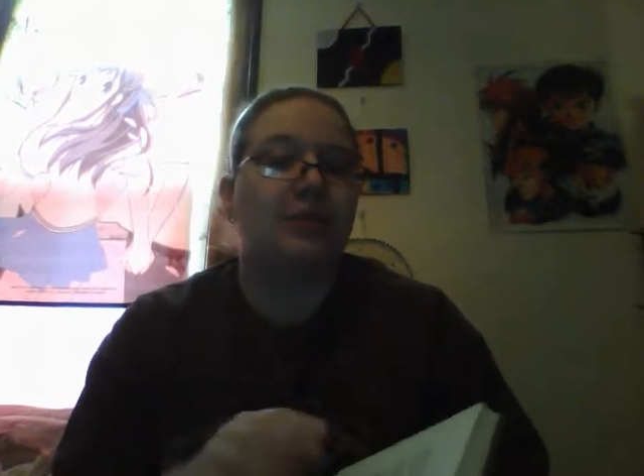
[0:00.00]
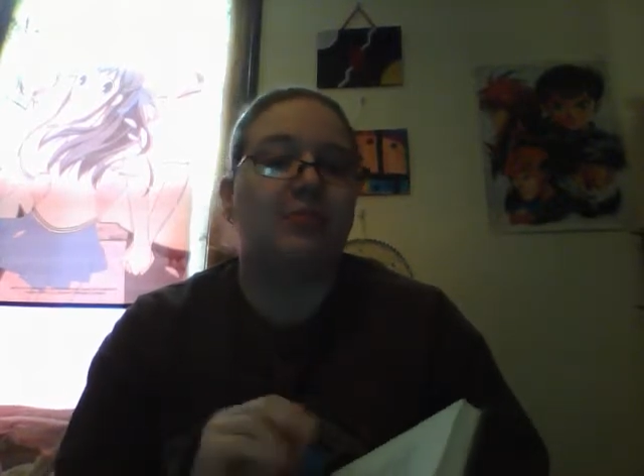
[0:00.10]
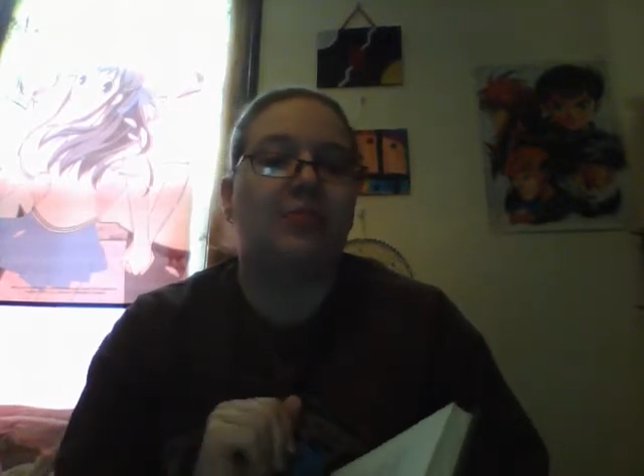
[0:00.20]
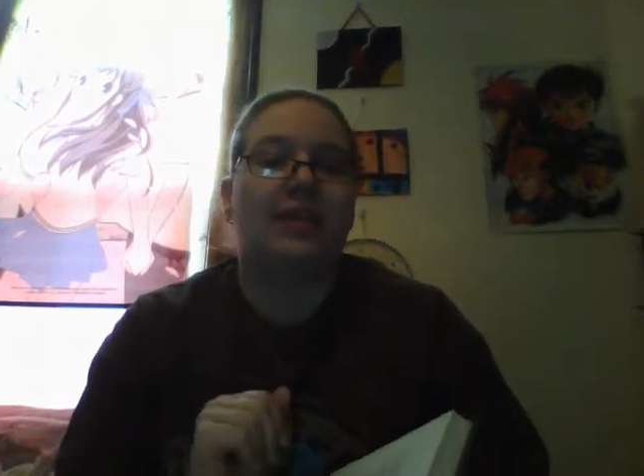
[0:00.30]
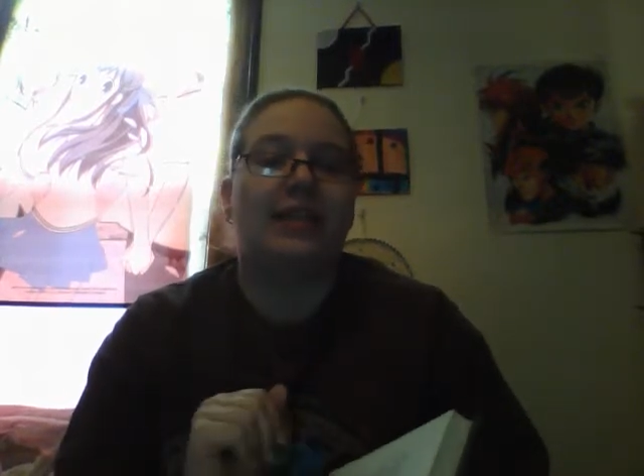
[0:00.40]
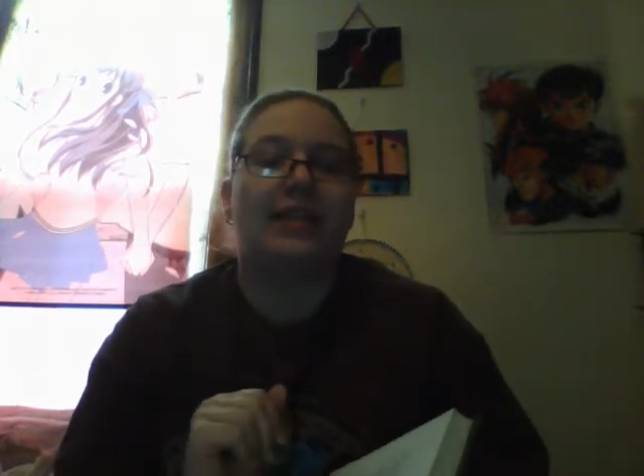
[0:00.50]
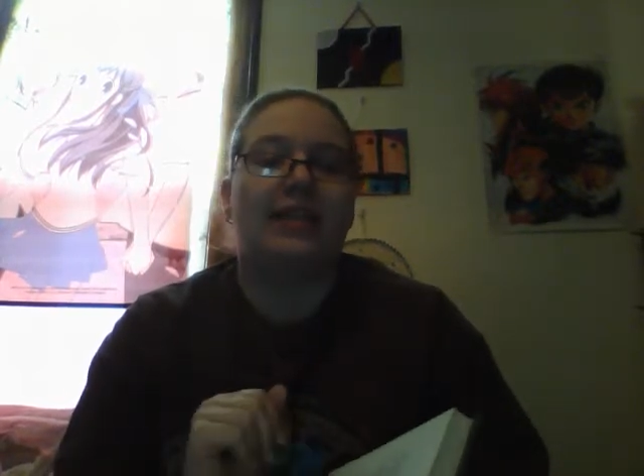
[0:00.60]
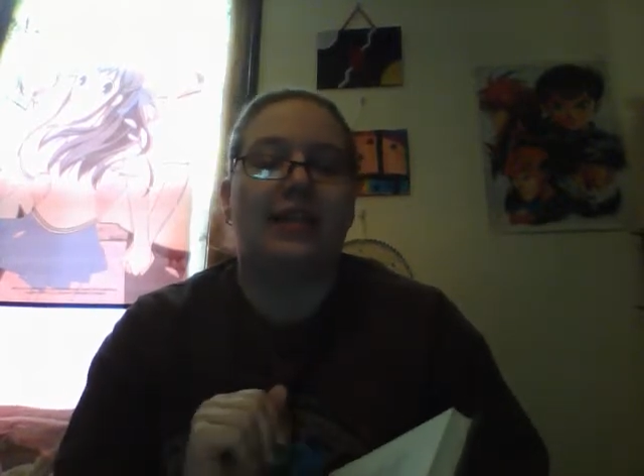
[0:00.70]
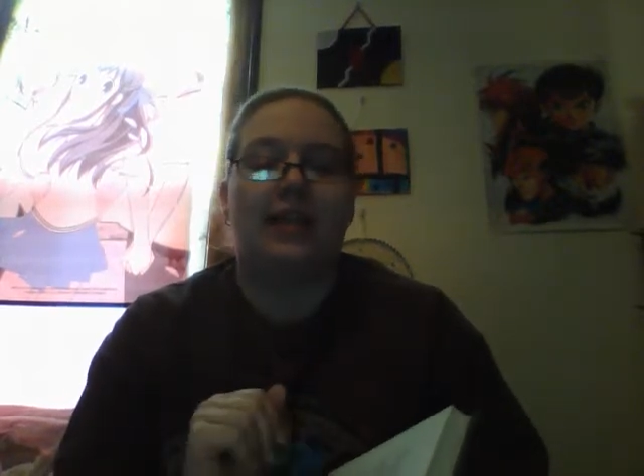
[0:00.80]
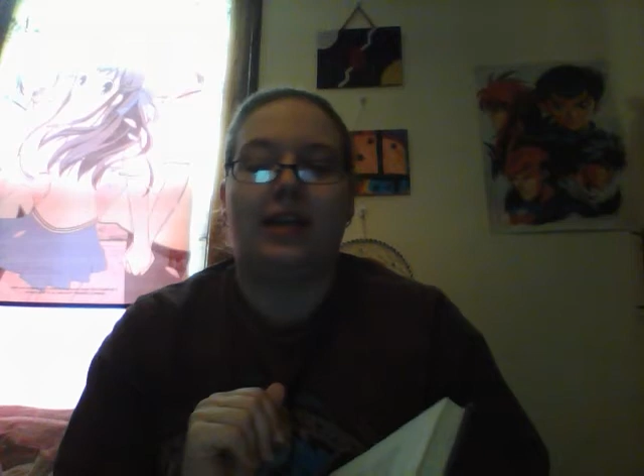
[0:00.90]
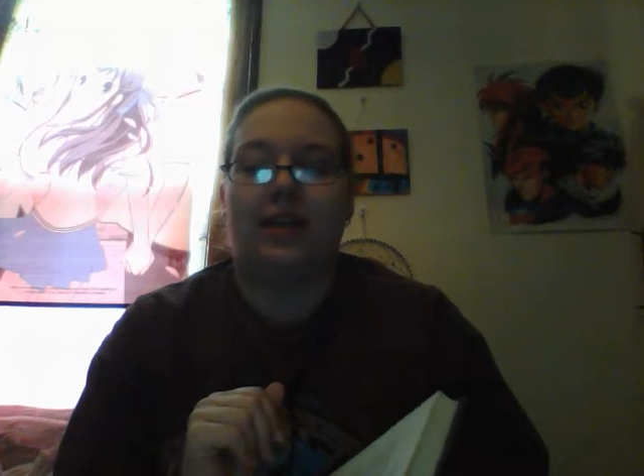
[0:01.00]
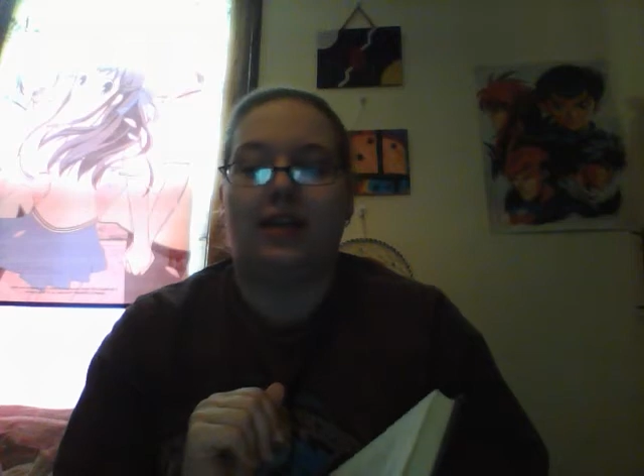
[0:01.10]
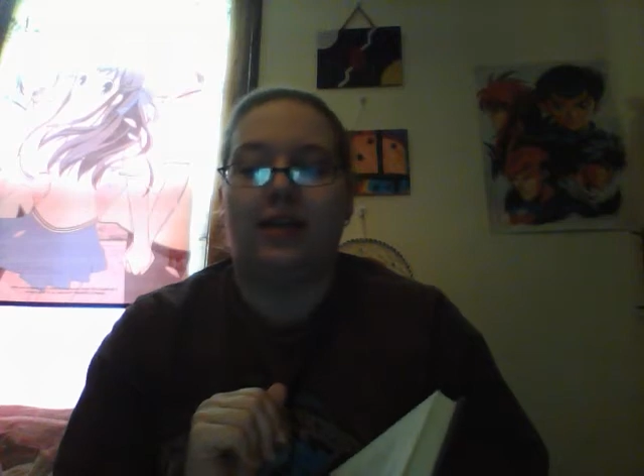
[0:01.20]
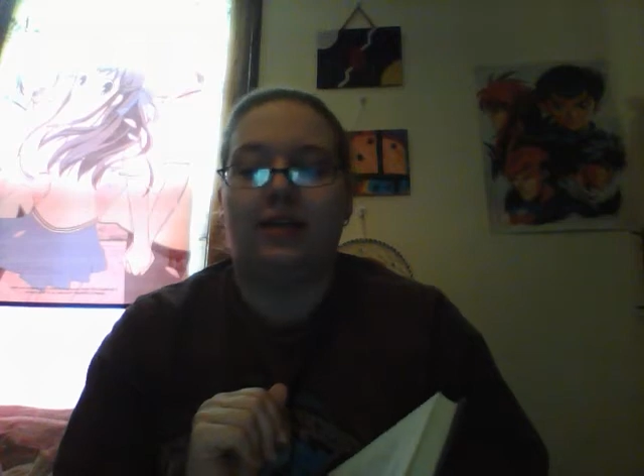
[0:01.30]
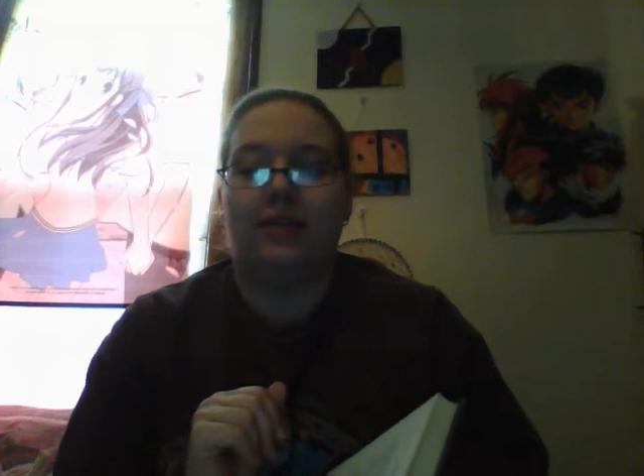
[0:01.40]
but
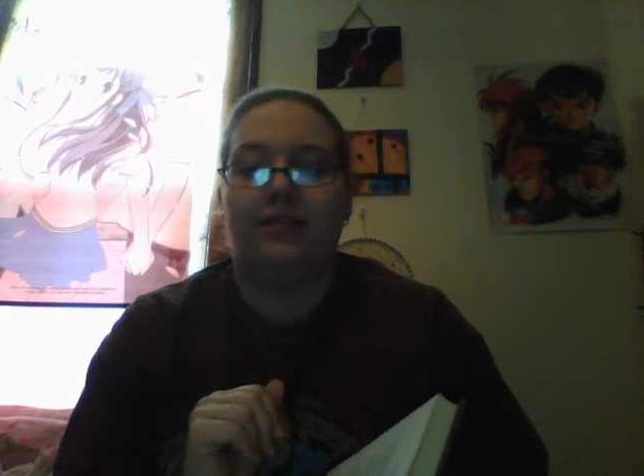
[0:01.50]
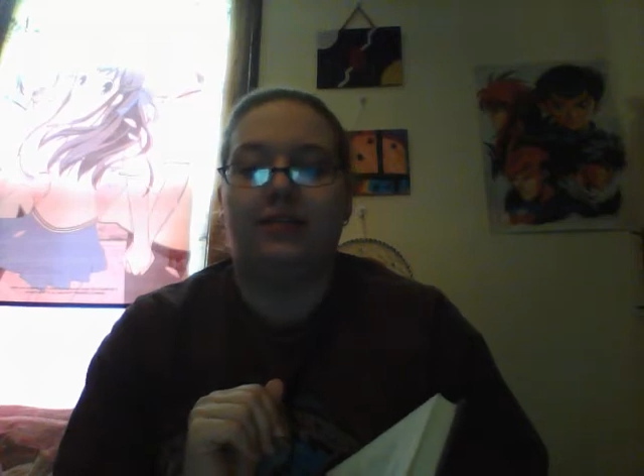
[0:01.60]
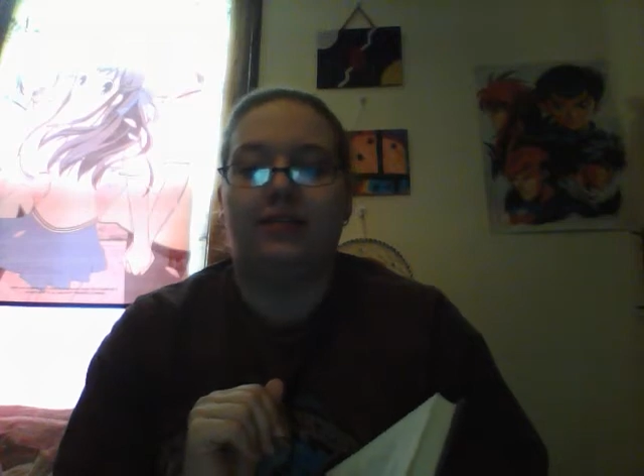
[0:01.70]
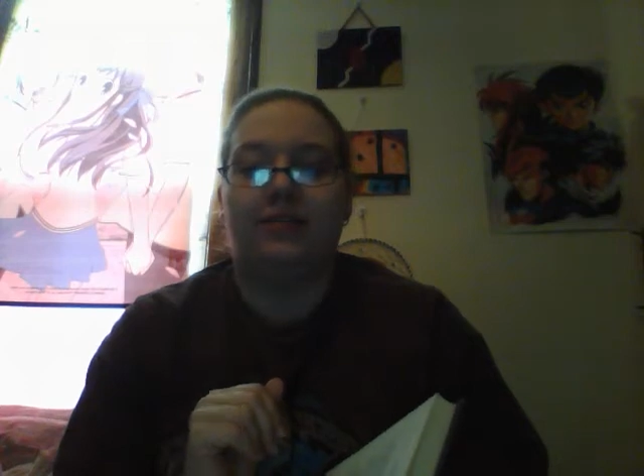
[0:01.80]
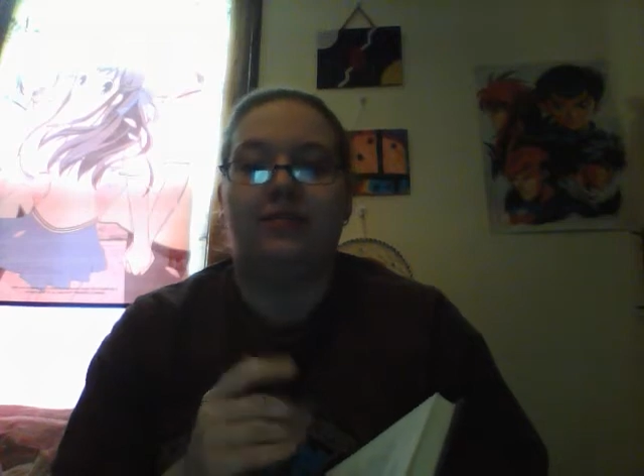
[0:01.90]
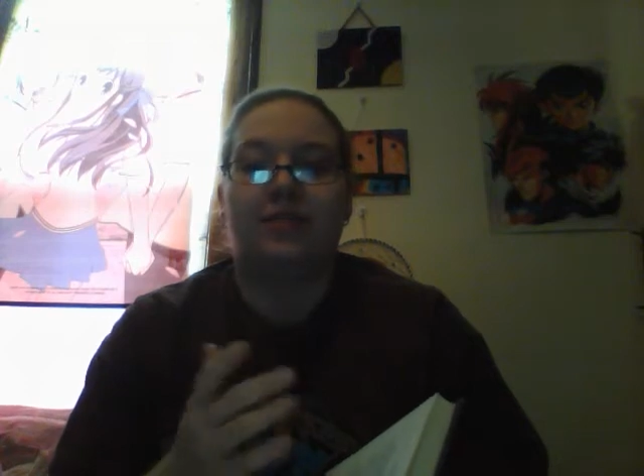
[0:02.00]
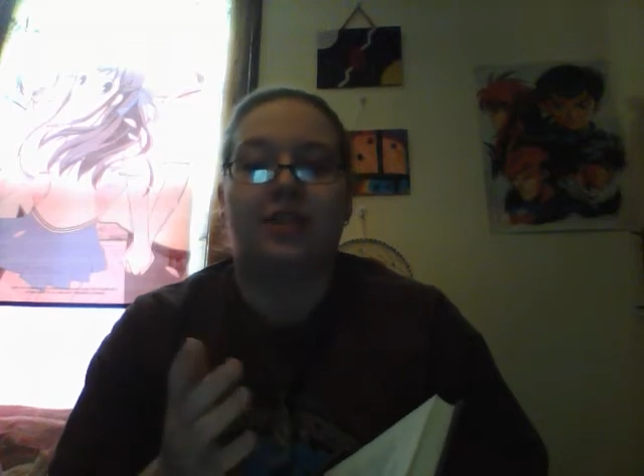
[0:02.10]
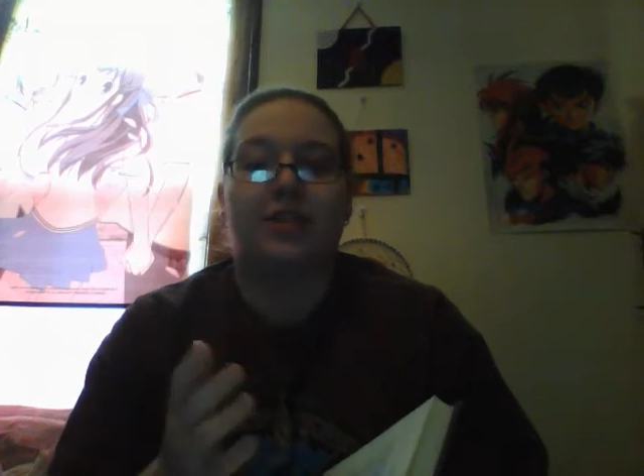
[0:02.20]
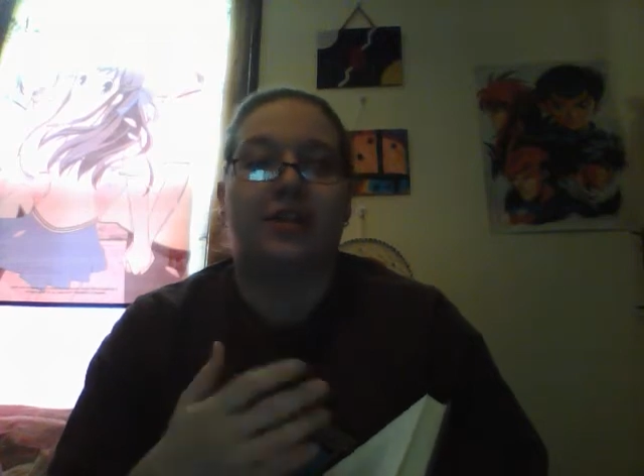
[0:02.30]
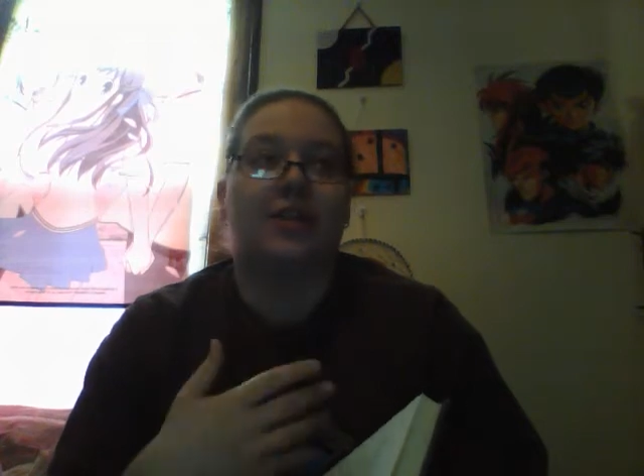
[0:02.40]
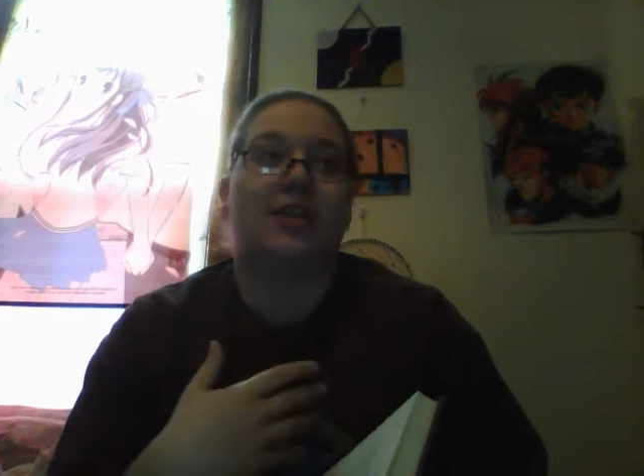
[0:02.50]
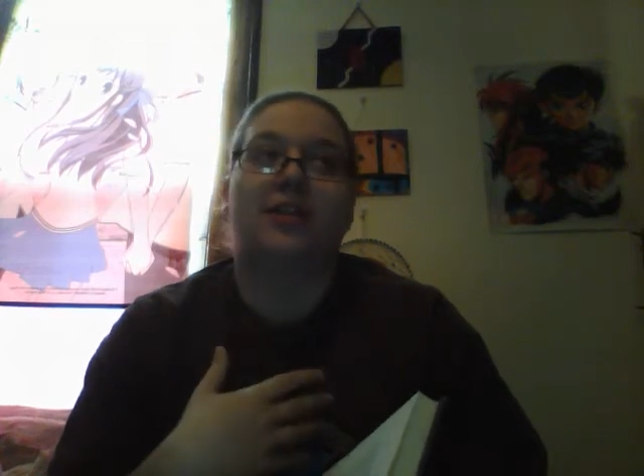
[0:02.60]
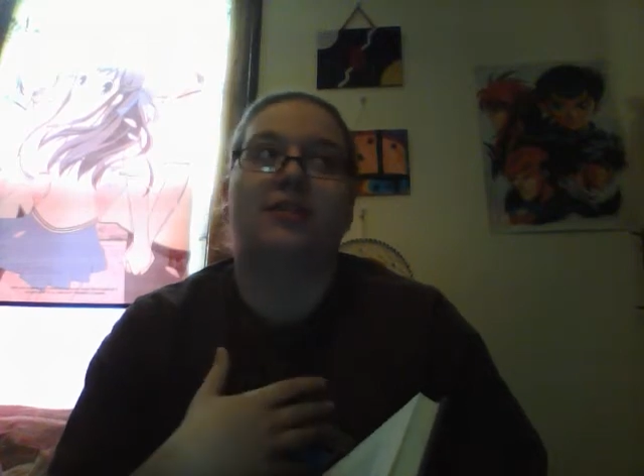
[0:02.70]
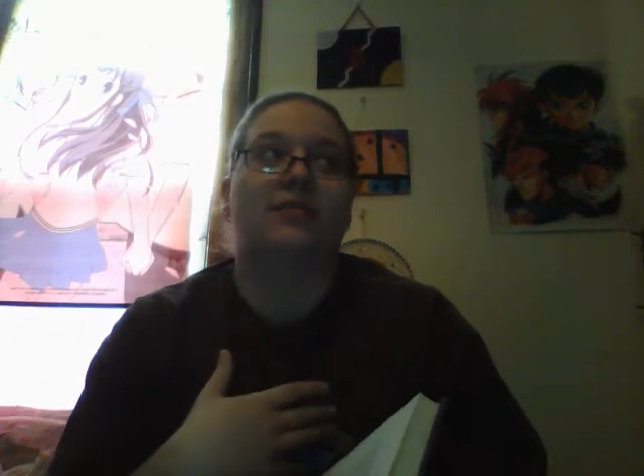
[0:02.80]
there are